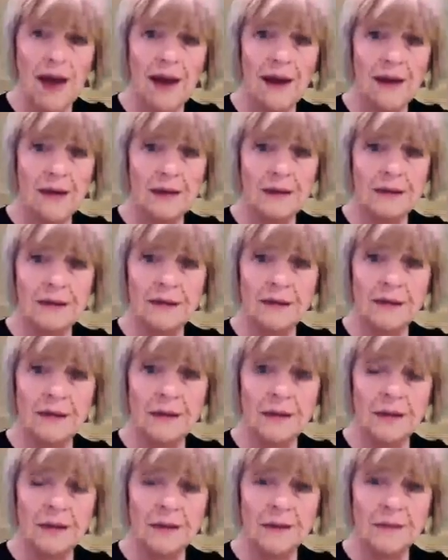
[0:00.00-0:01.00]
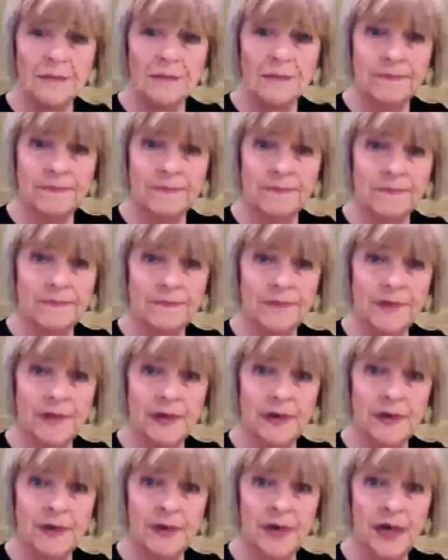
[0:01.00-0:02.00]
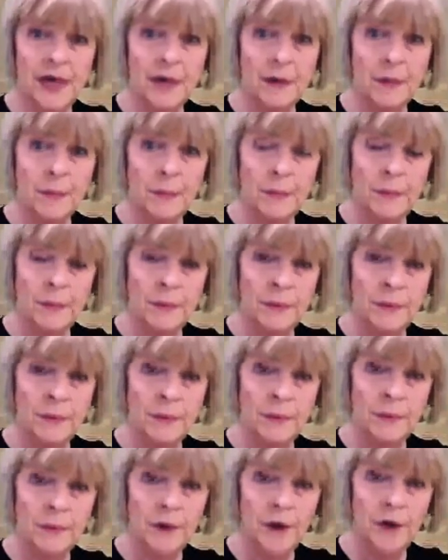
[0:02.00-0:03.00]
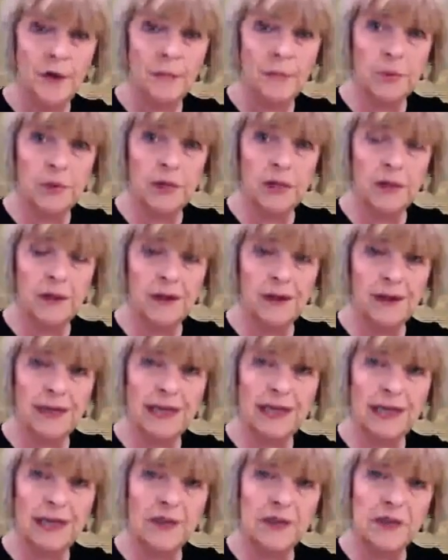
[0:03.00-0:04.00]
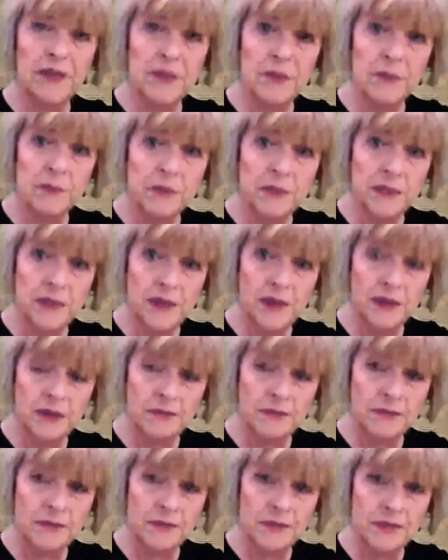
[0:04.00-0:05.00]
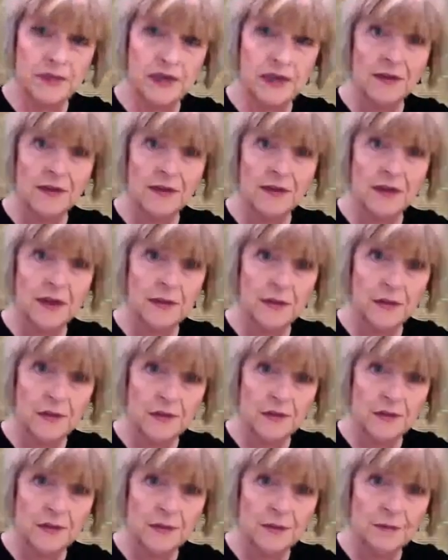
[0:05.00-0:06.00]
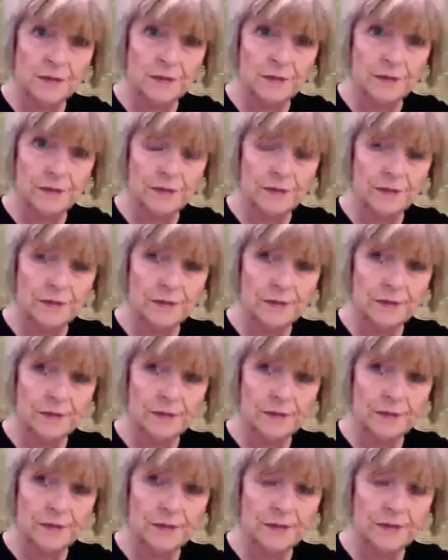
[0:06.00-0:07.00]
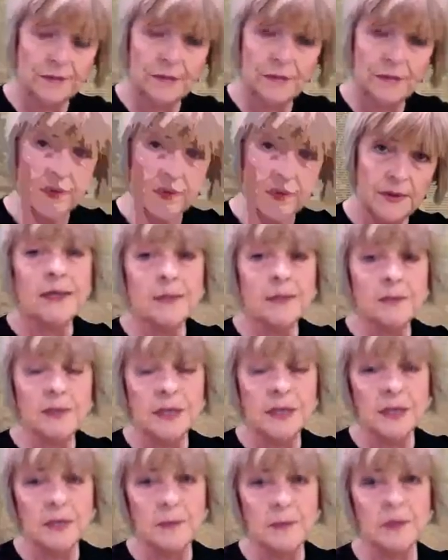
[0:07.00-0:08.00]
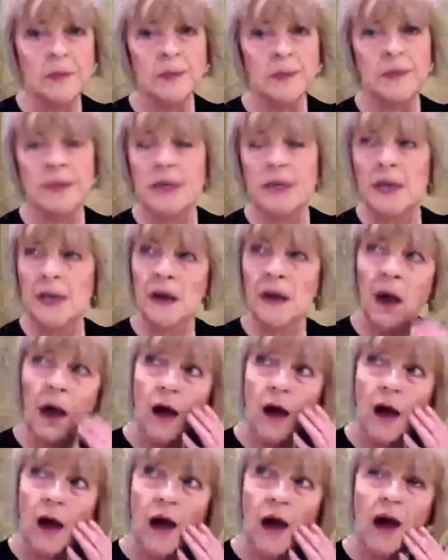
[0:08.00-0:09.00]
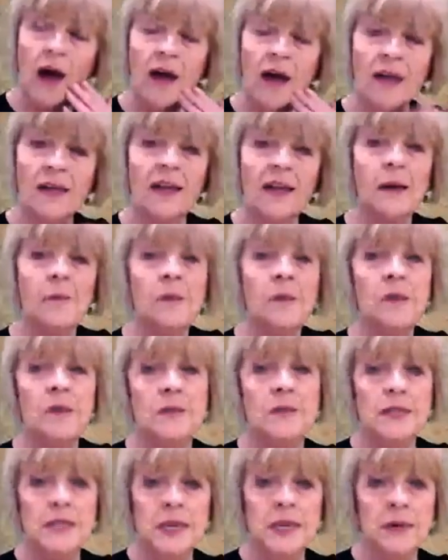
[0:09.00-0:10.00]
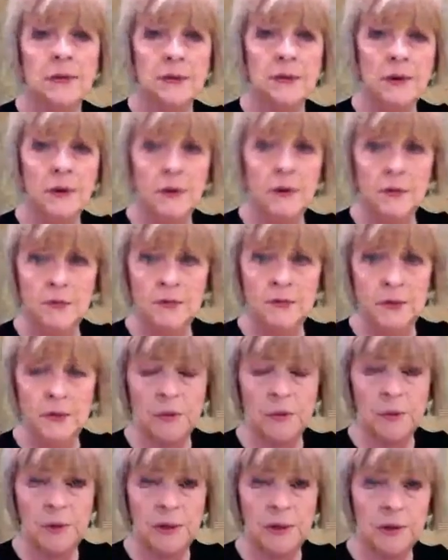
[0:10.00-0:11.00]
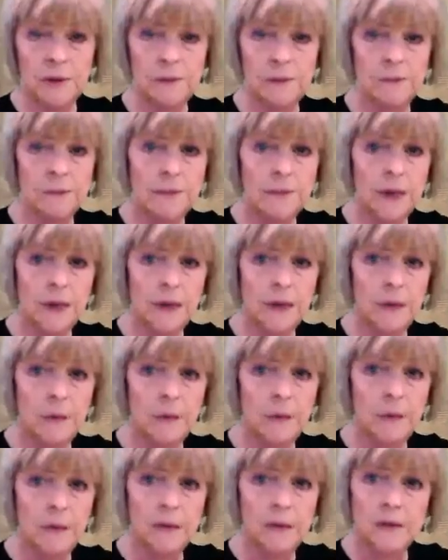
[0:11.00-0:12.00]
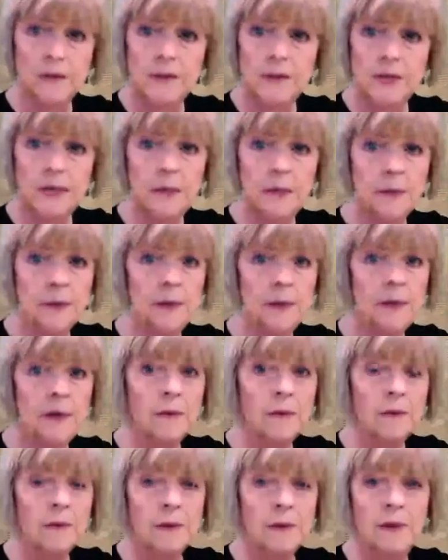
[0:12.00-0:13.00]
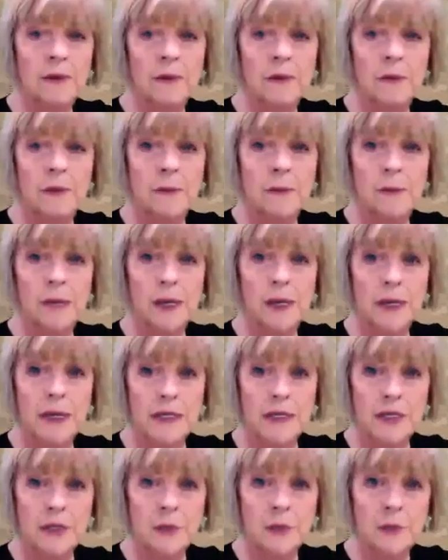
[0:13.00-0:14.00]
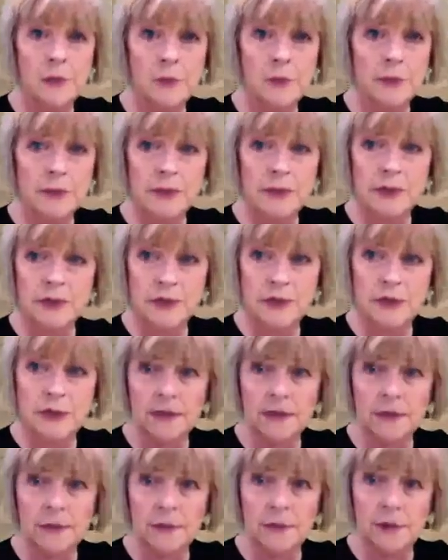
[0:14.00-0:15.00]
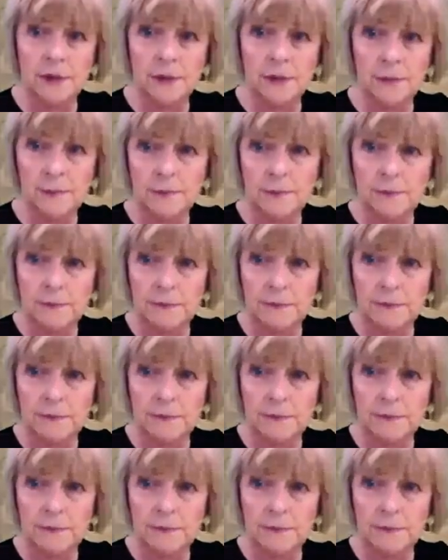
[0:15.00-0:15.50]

and they are capable of bringing that healing to themselves and to others. Sometimes people say, can we use a tarot card for career? Does anybody know what the hermit might actually represent in a career?